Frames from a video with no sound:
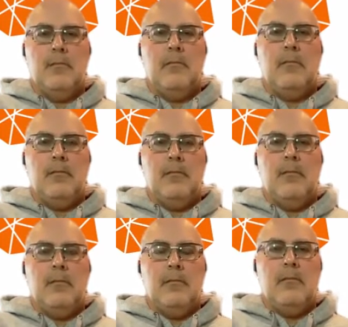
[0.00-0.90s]

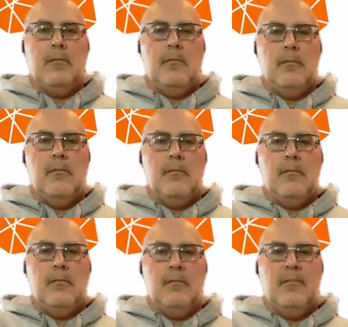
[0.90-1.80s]

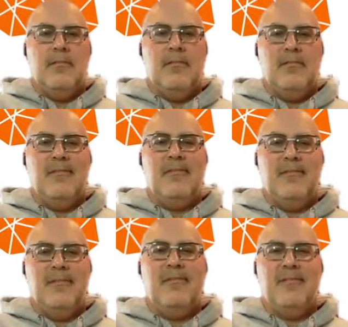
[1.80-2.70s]

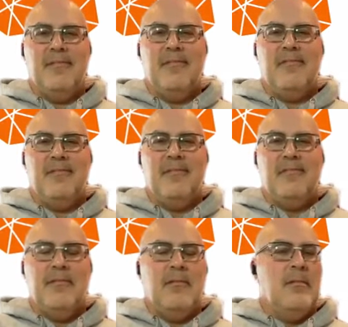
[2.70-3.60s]

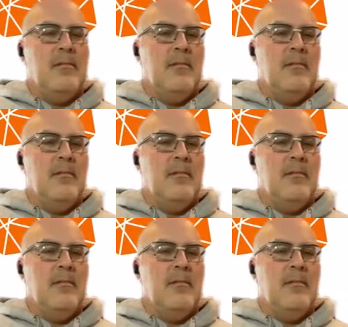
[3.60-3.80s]
[no speech]